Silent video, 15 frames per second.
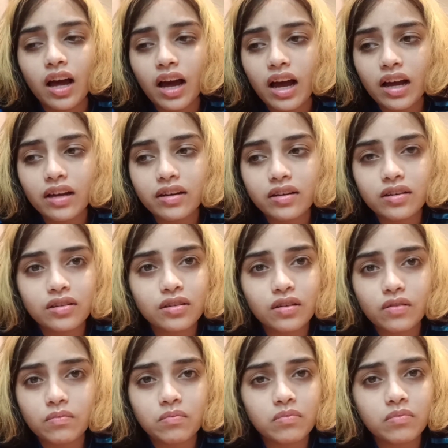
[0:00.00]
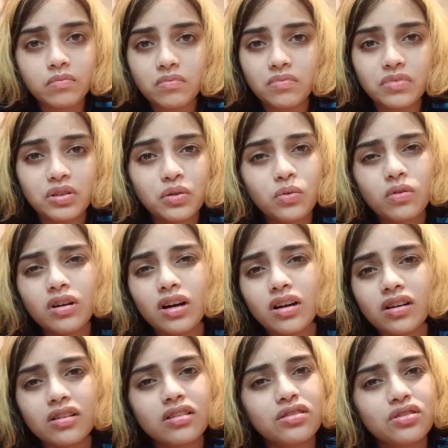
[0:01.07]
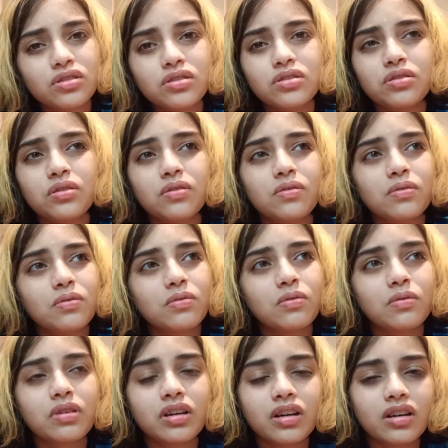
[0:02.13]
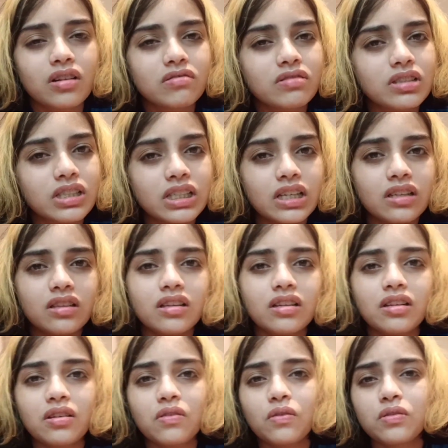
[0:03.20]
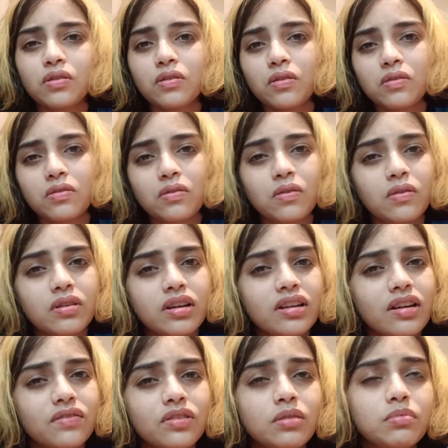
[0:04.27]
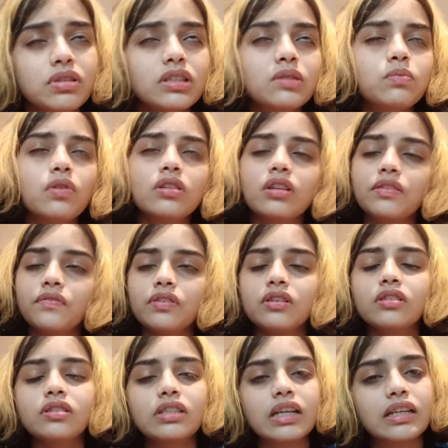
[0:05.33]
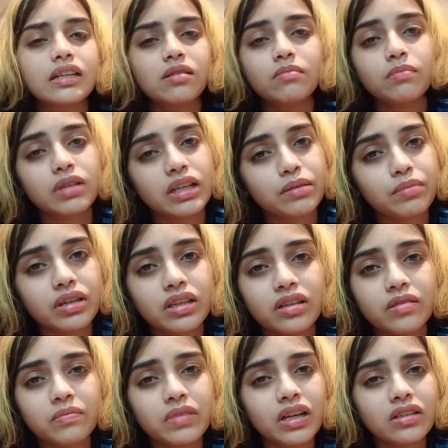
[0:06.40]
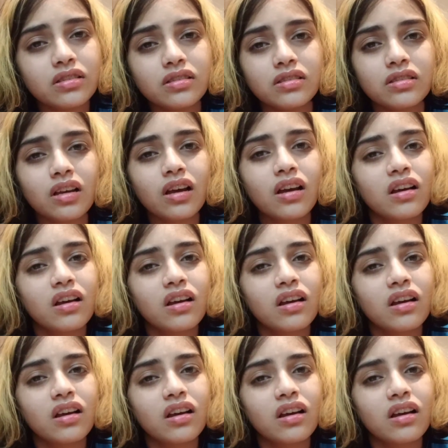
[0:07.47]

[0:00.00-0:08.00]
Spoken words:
and you can't just, going around saying that he got it all wrong and everybody's pointing fingers at him, blaming him. That's